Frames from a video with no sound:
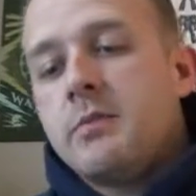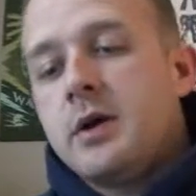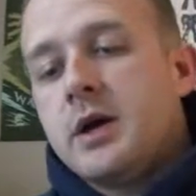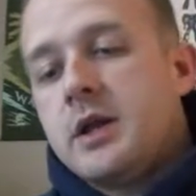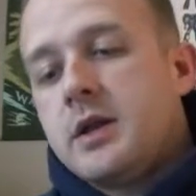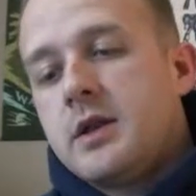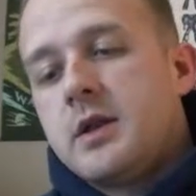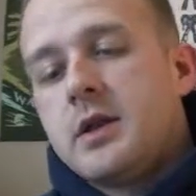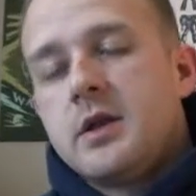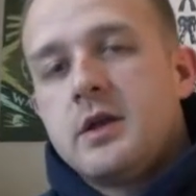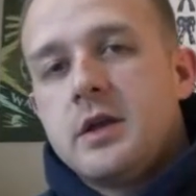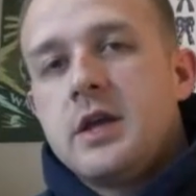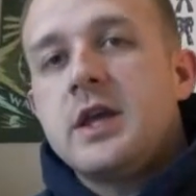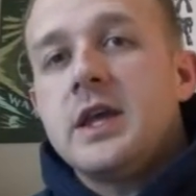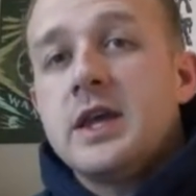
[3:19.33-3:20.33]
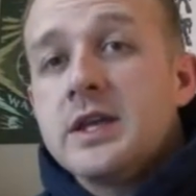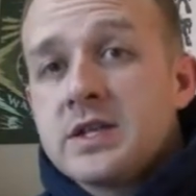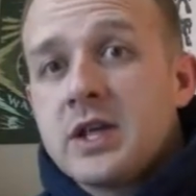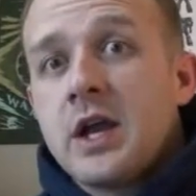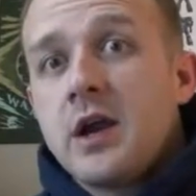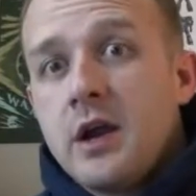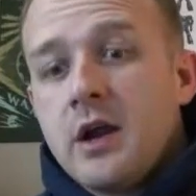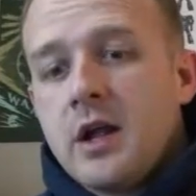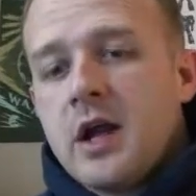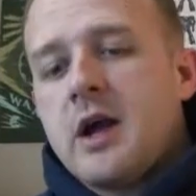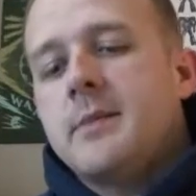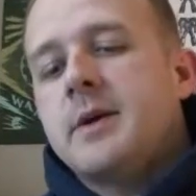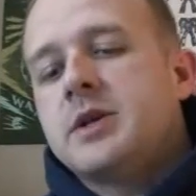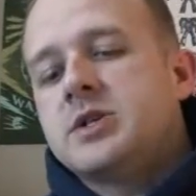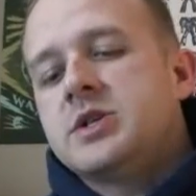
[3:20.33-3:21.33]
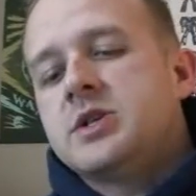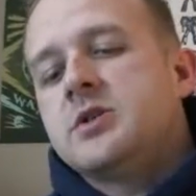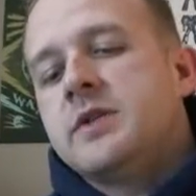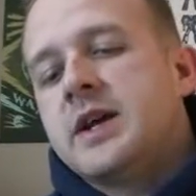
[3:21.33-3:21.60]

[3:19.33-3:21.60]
but he is carrying a combat shield.